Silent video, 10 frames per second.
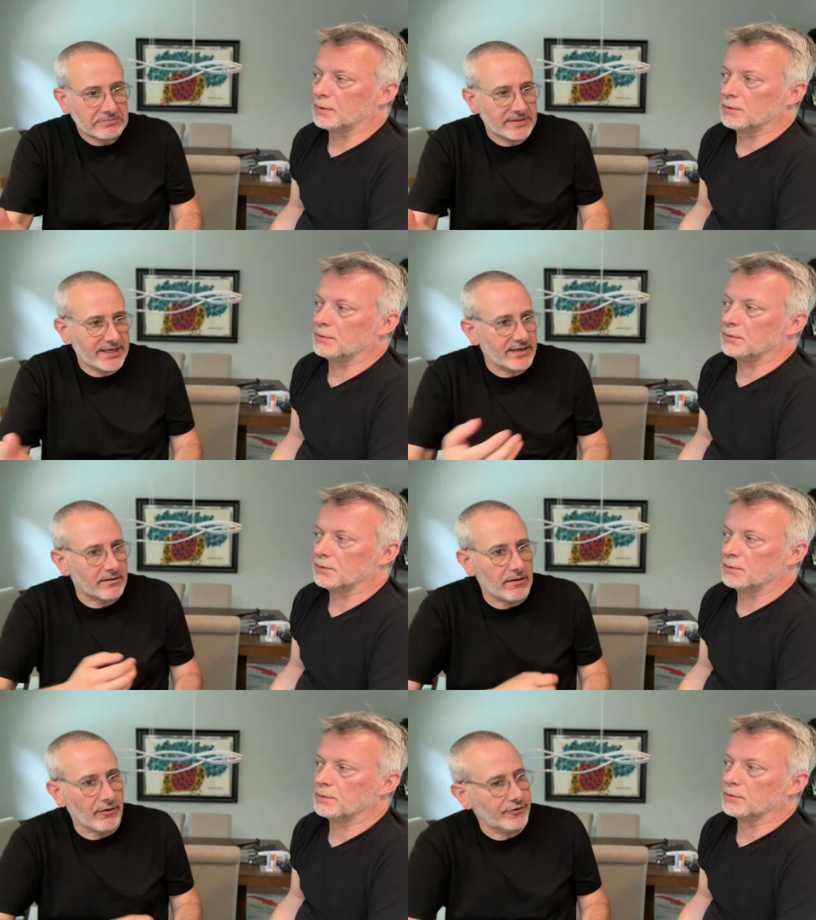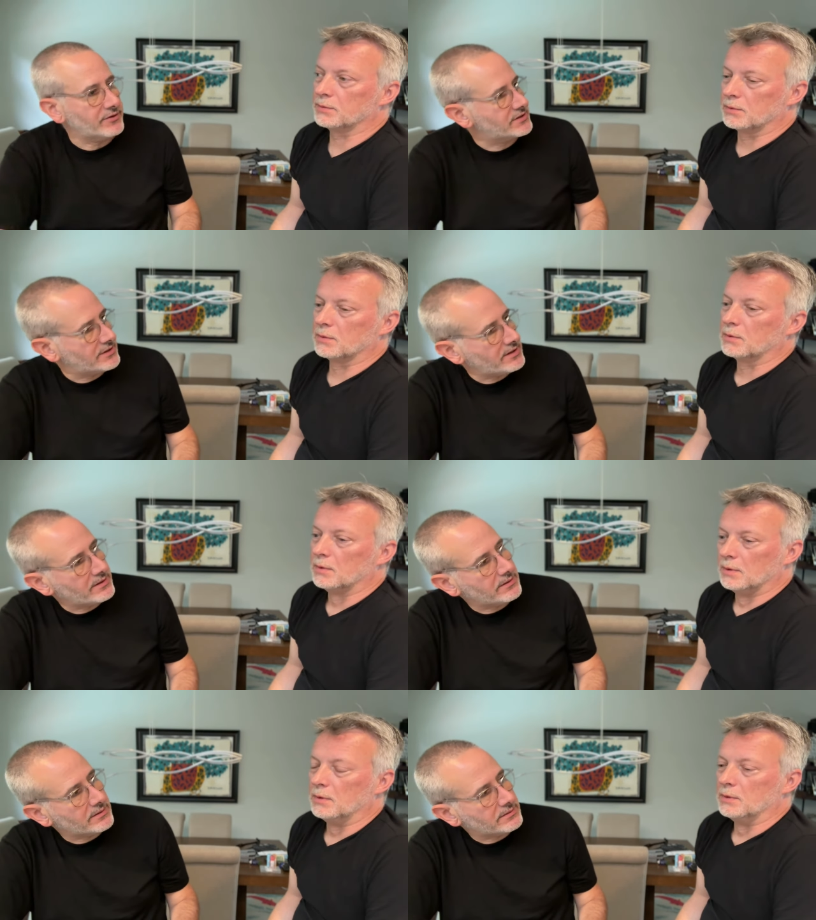Speaker 1: it alters the
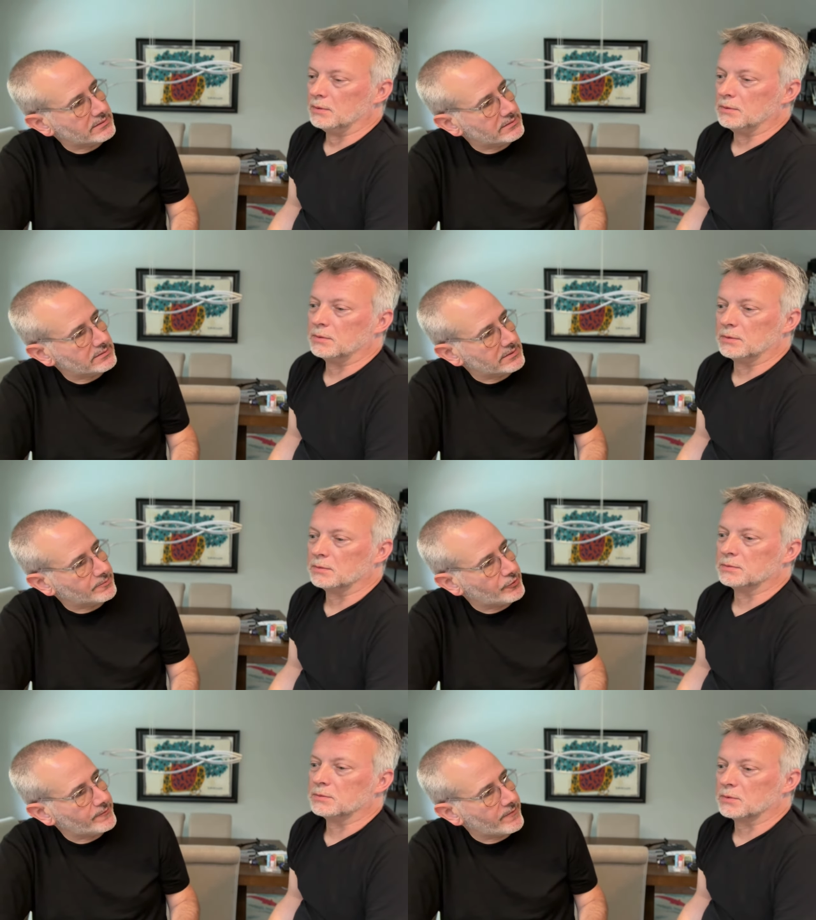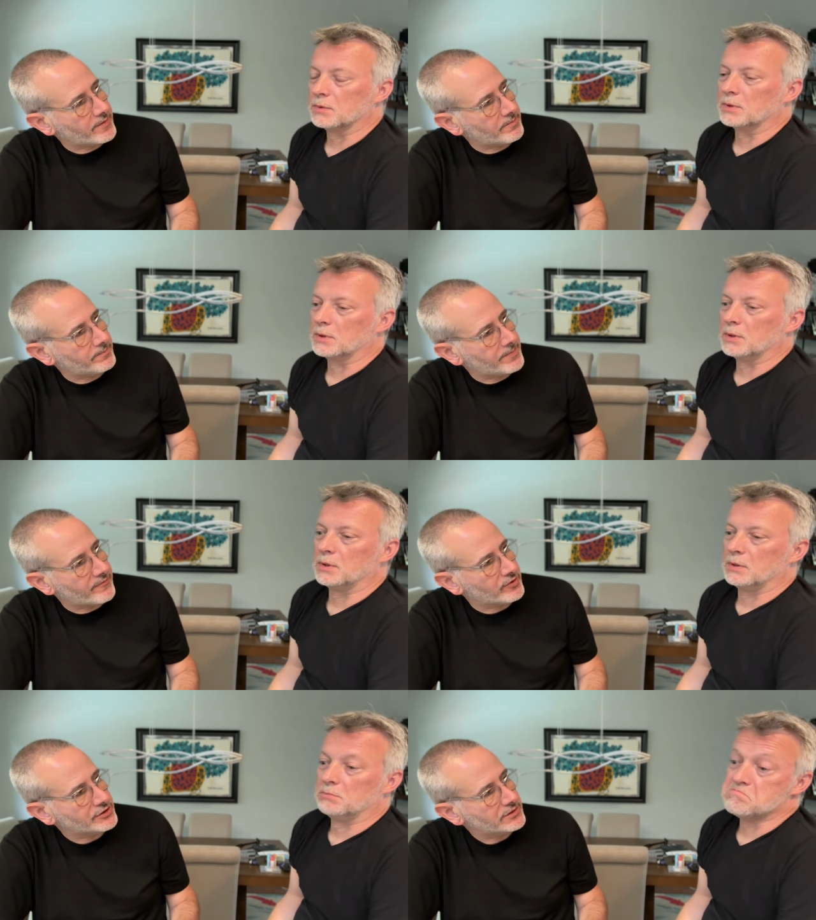the proof of the
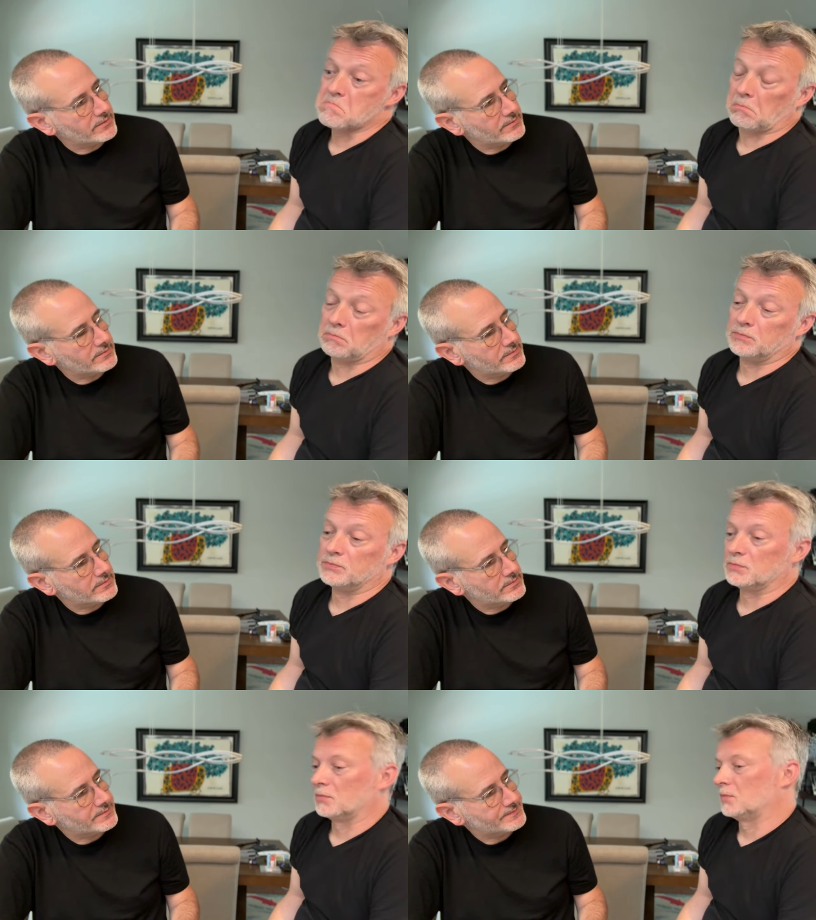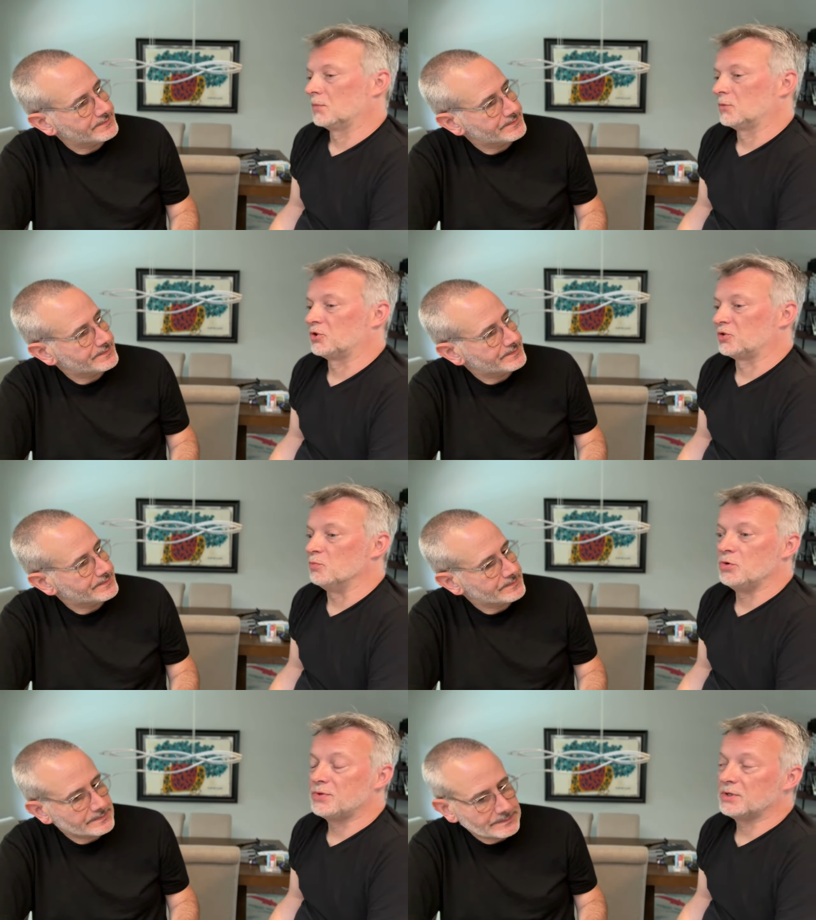beverage.
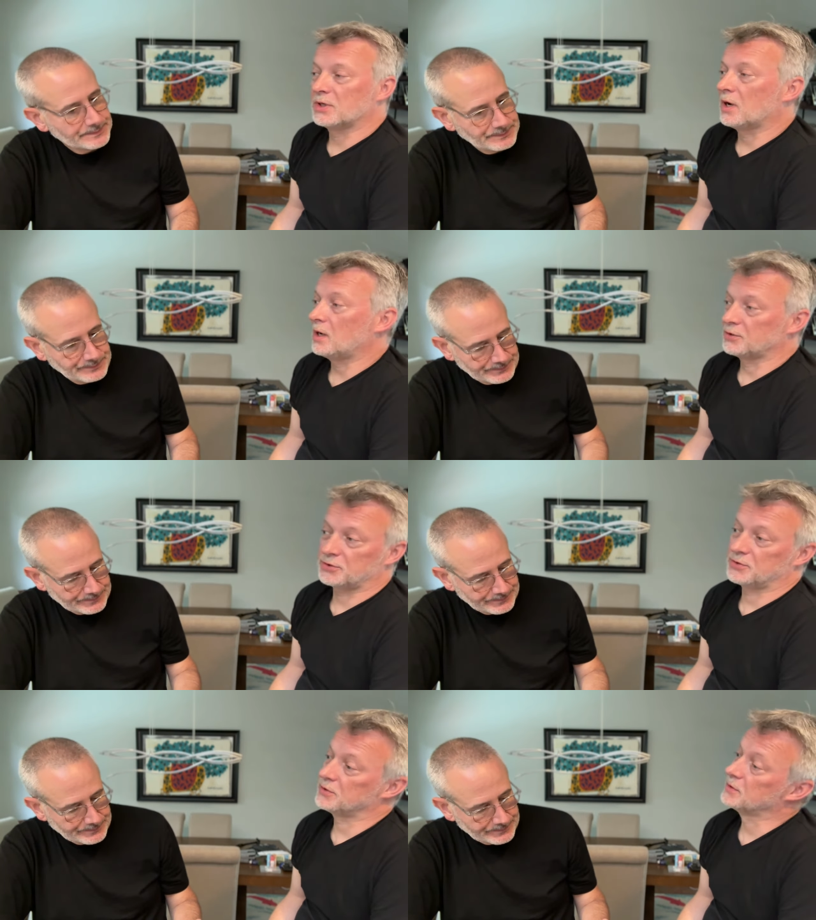
Speaker 2: Smoothens costs.